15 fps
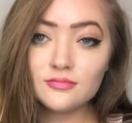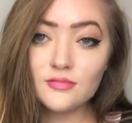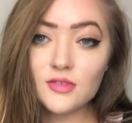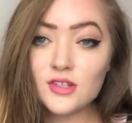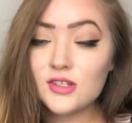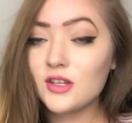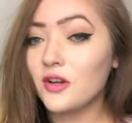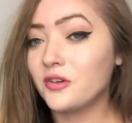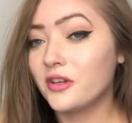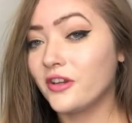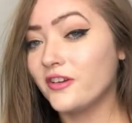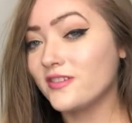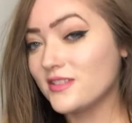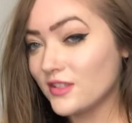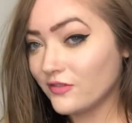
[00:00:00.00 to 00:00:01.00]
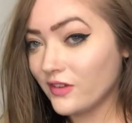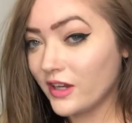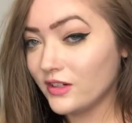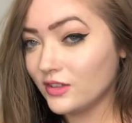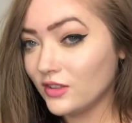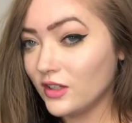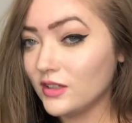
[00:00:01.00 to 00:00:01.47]
So here's the
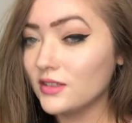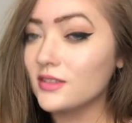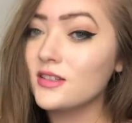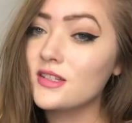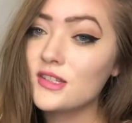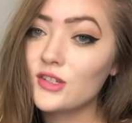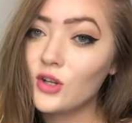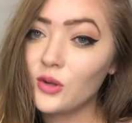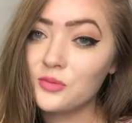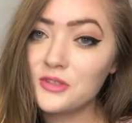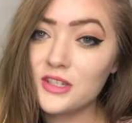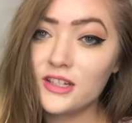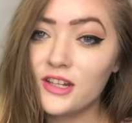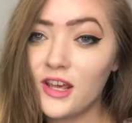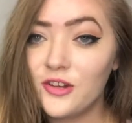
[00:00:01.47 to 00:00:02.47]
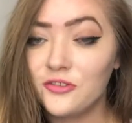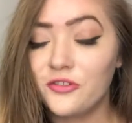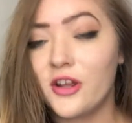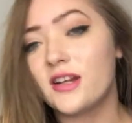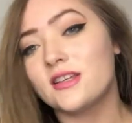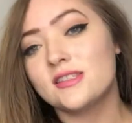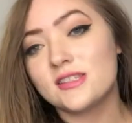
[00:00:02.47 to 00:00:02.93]
final look, sculpted and
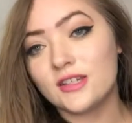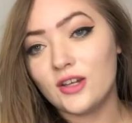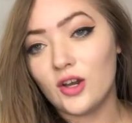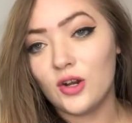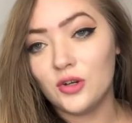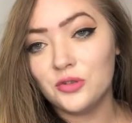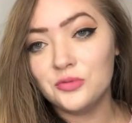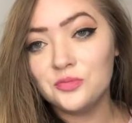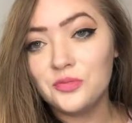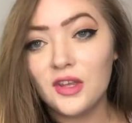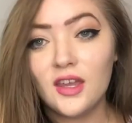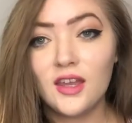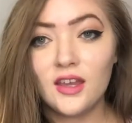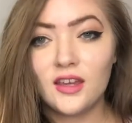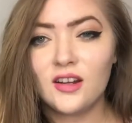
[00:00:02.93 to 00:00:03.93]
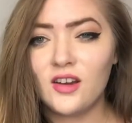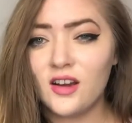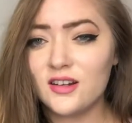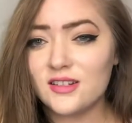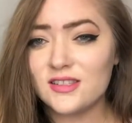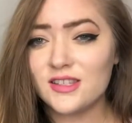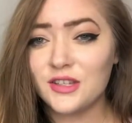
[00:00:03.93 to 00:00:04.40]
ready to go. And it
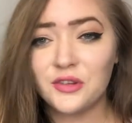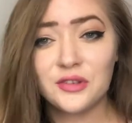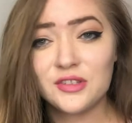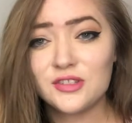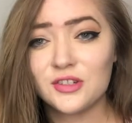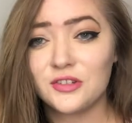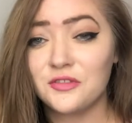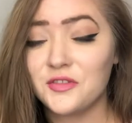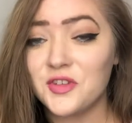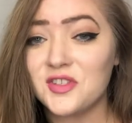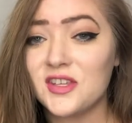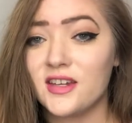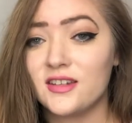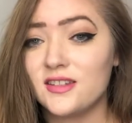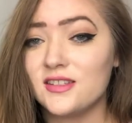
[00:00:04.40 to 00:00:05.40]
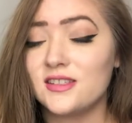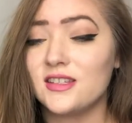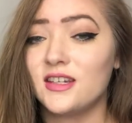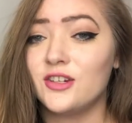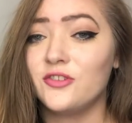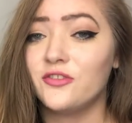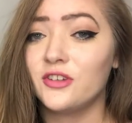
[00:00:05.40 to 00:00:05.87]
honestly only took a few seconds to
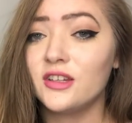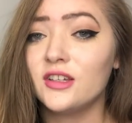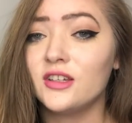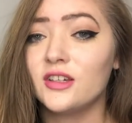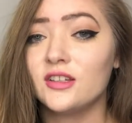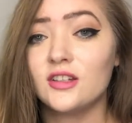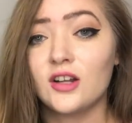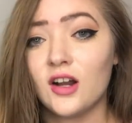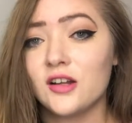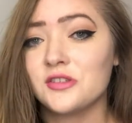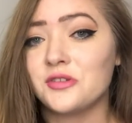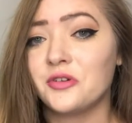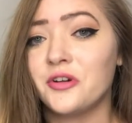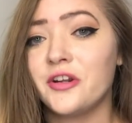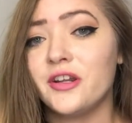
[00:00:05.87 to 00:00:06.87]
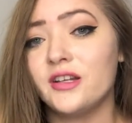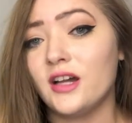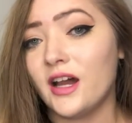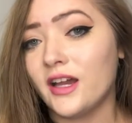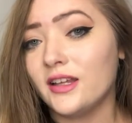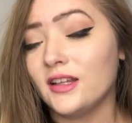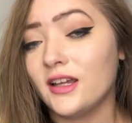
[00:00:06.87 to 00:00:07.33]
get a really good contour and
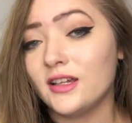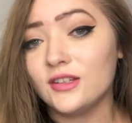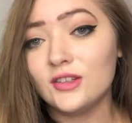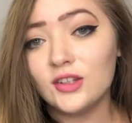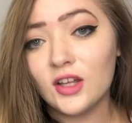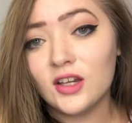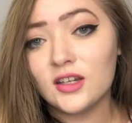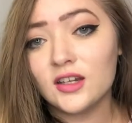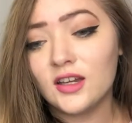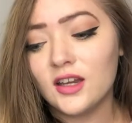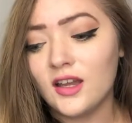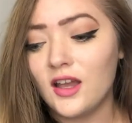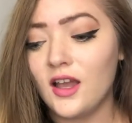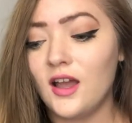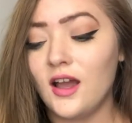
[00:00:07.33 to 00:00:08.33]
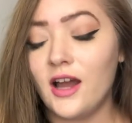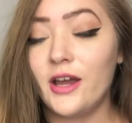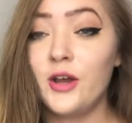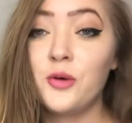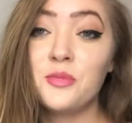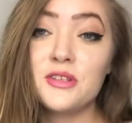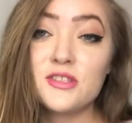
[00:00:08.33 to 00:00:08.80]
highlight look. I
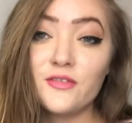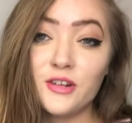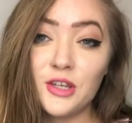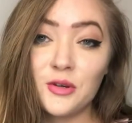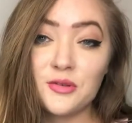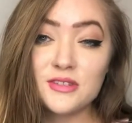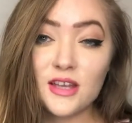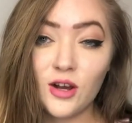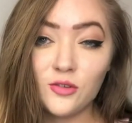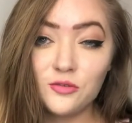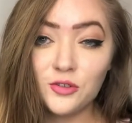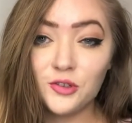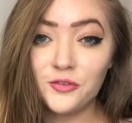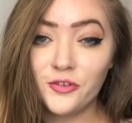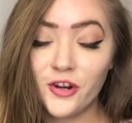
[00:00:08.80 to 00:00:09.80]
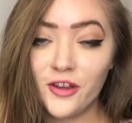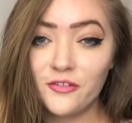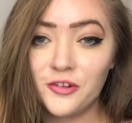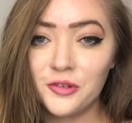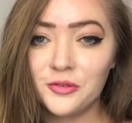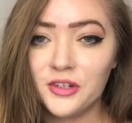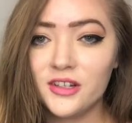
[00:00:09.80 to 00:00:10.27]
hope this video was helpful for
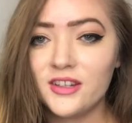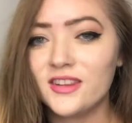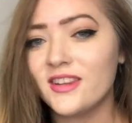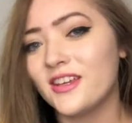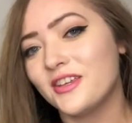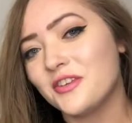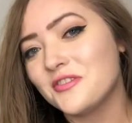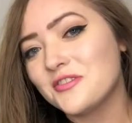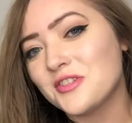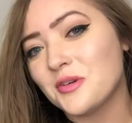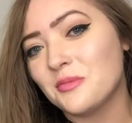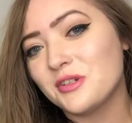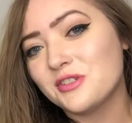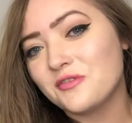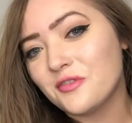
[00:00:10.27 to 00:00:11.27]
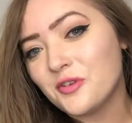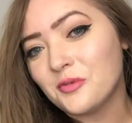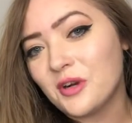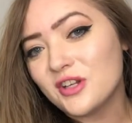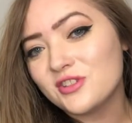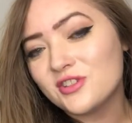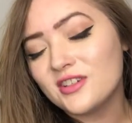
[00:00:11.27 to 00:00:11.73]
everyone. Thank you so much for
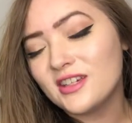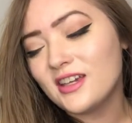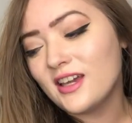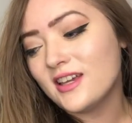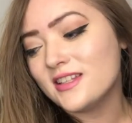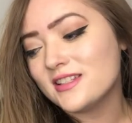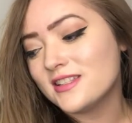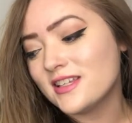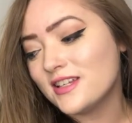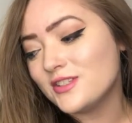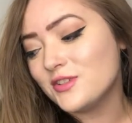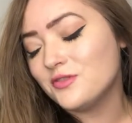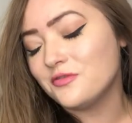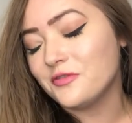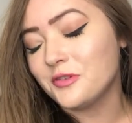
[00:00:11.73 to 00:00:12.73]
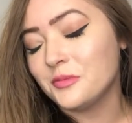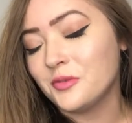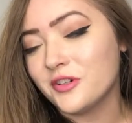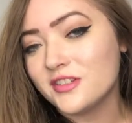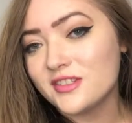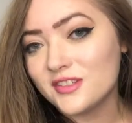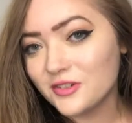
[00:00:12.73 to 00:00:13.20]
watching and stay tuned for more
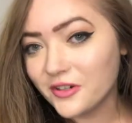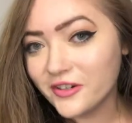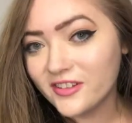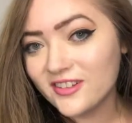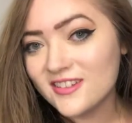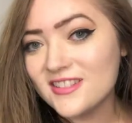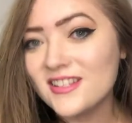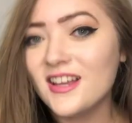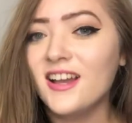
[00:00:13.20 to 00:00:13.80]
tutorials